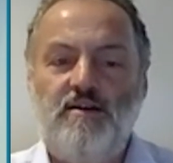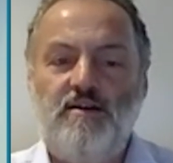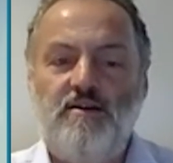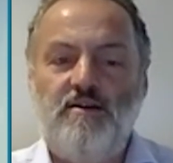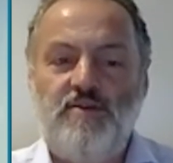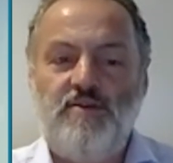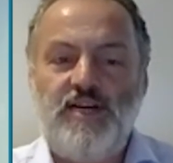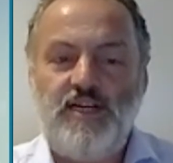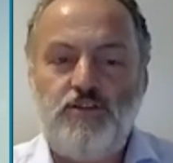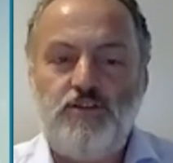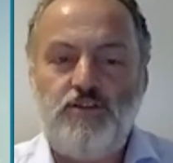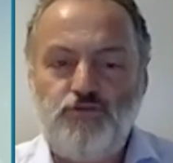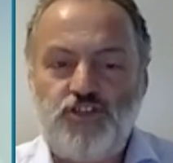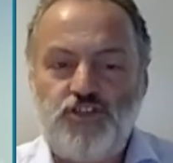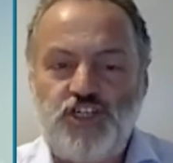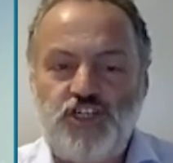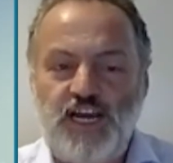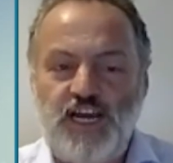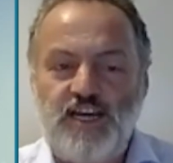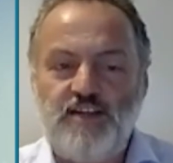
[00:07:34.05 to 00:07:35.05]
We need to
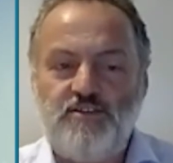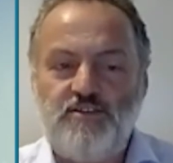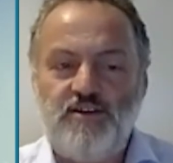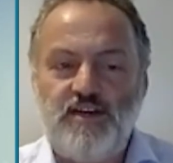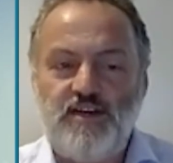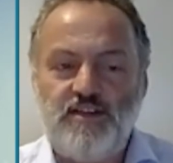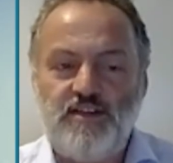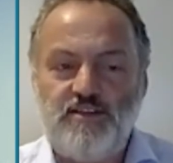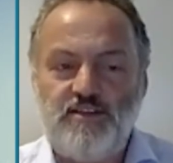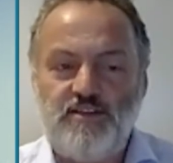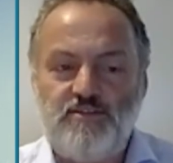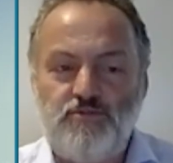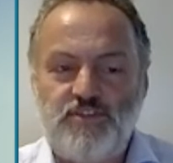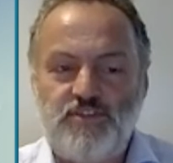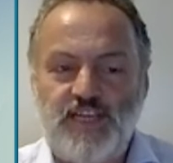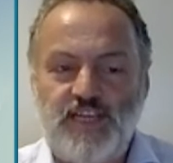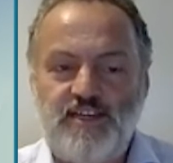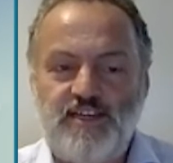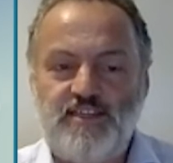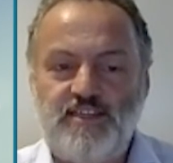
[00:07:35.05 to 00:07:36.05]
take
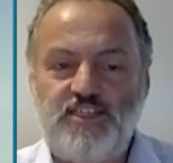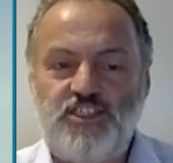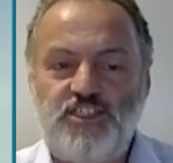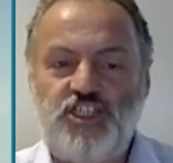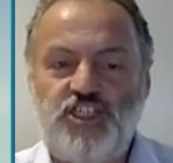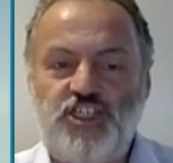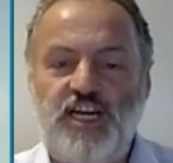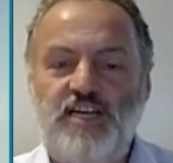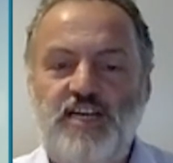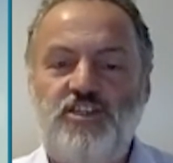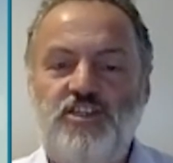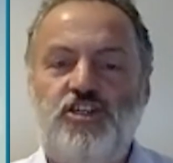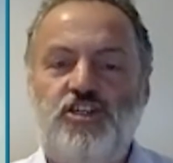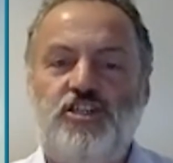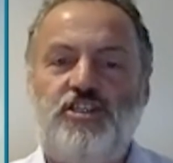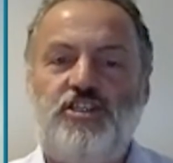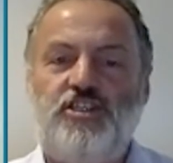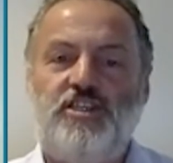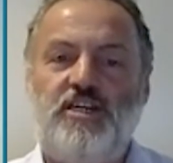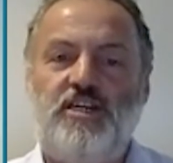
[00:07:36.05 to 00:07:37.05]
the
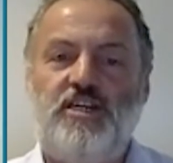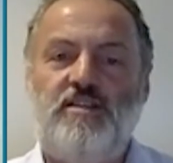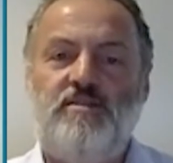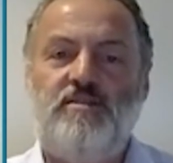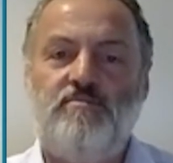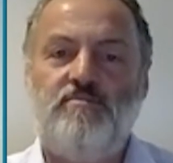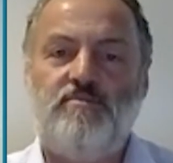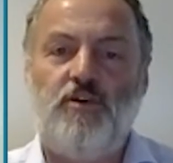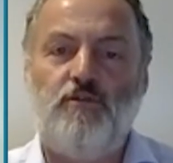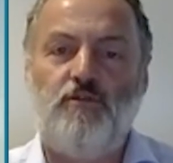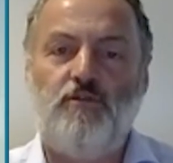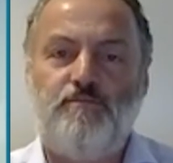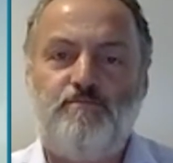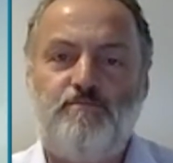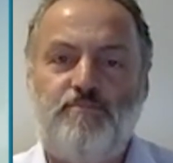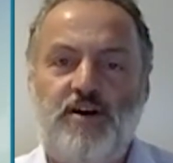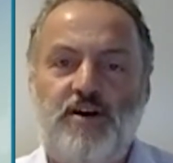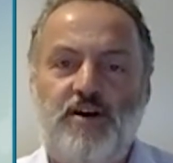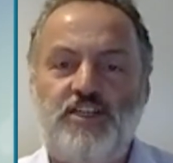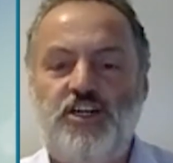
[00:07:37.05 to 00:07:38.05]
changes of
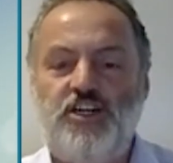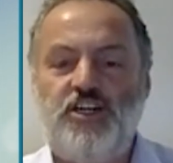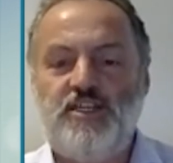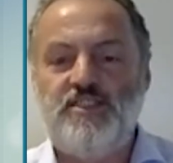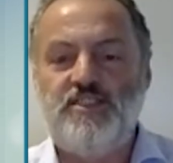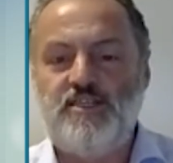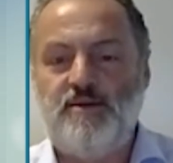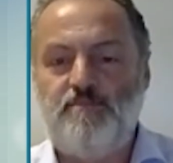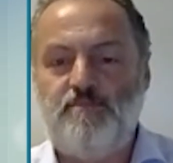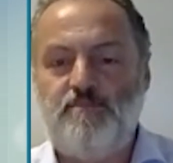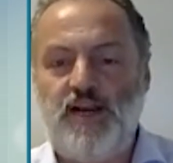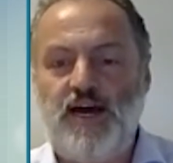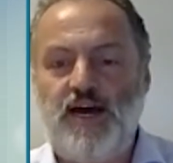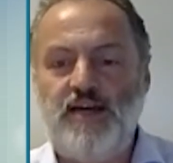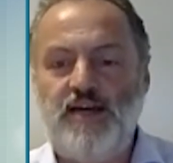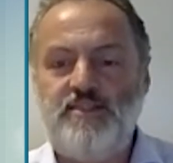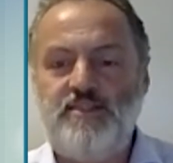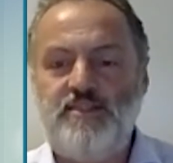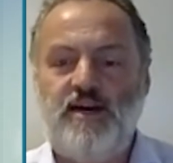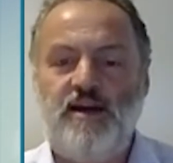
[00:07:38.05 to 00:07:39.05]
pressure and
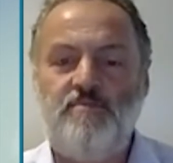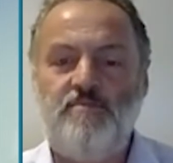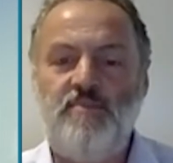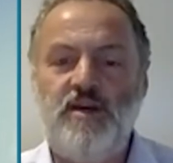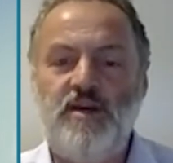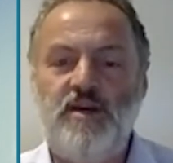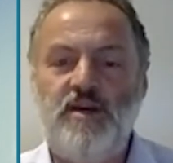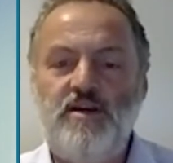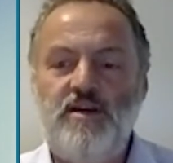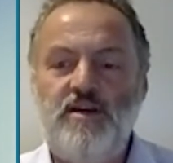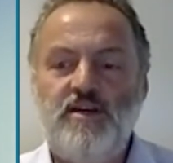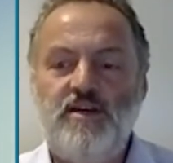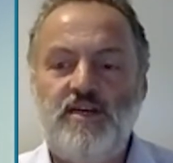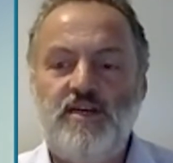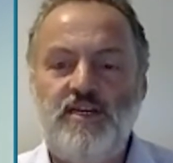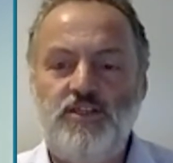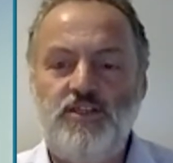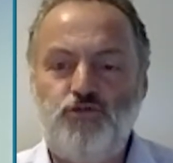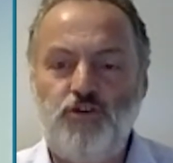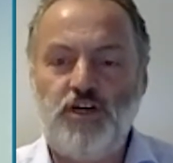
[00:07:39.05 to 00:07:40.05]
supply time
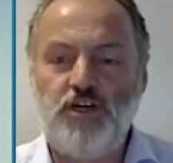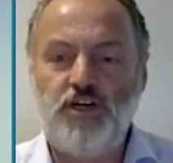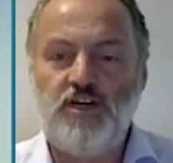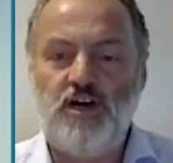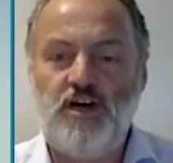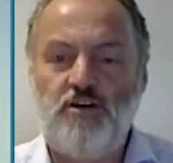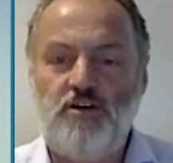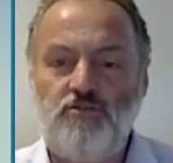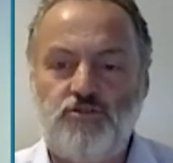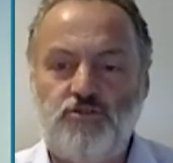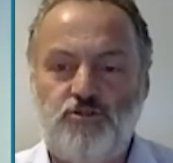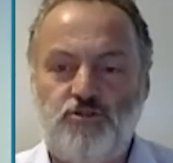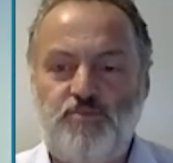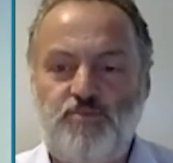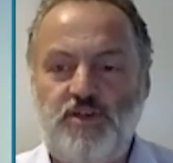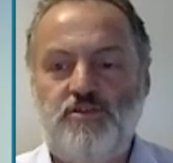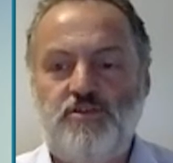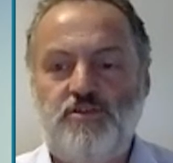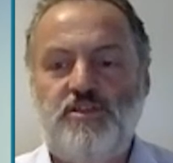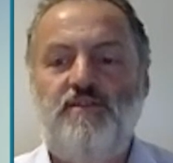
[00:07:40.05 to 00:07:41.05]
into account
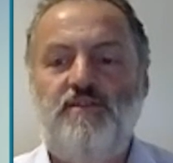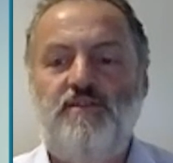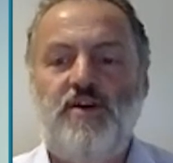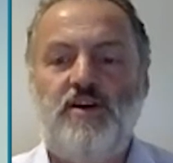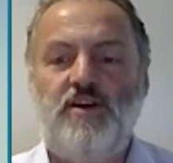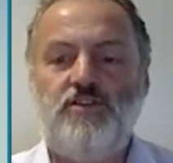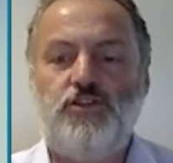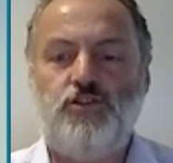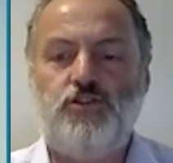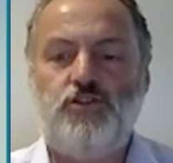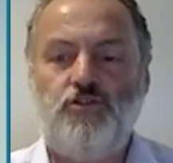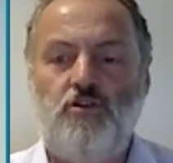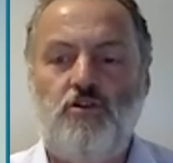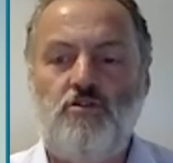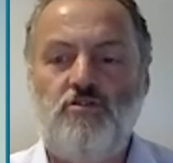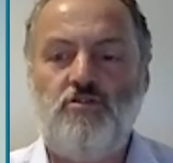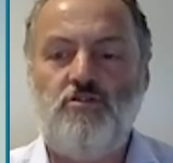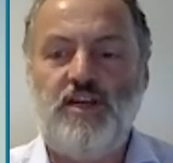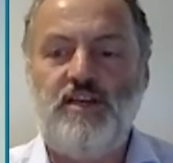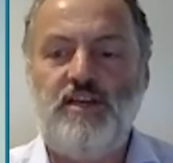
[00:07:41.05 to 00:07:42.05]
because they very
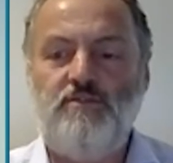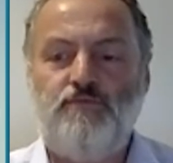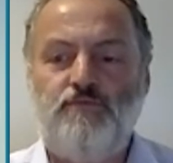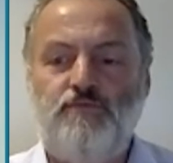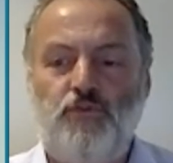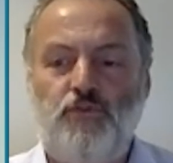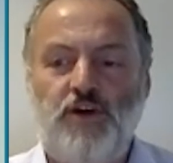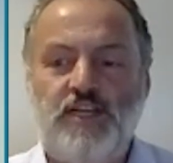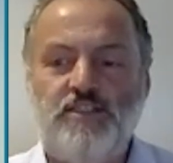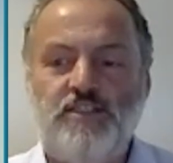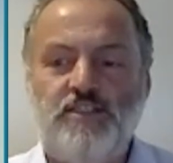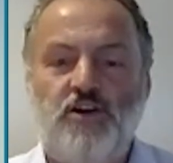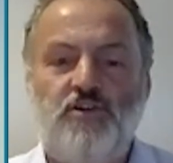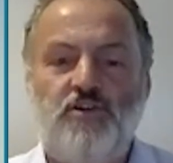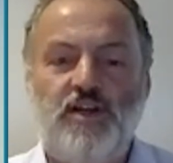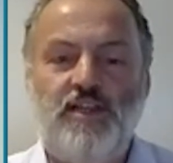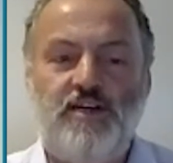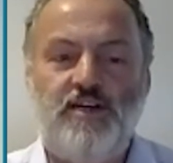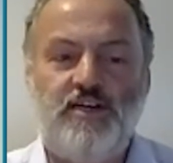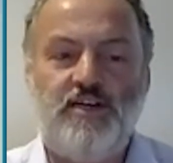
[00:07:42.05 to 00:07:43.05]
strongly influence our
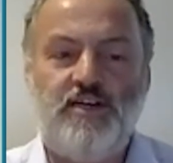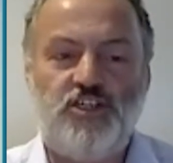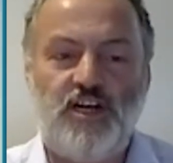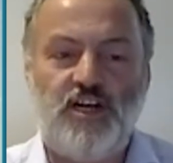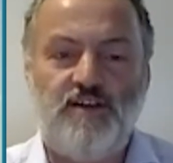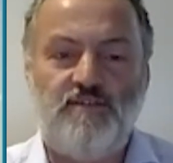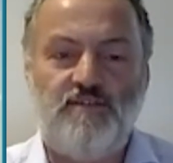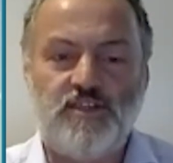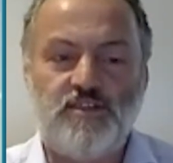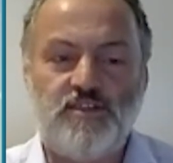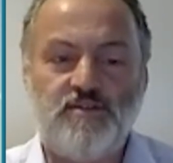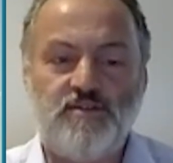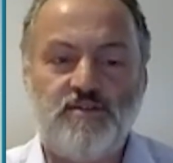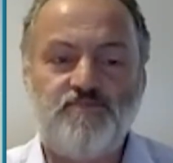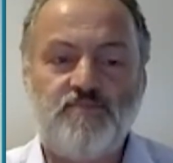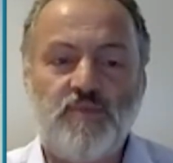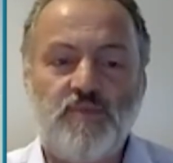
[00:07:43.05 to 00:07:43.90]
leakage levels.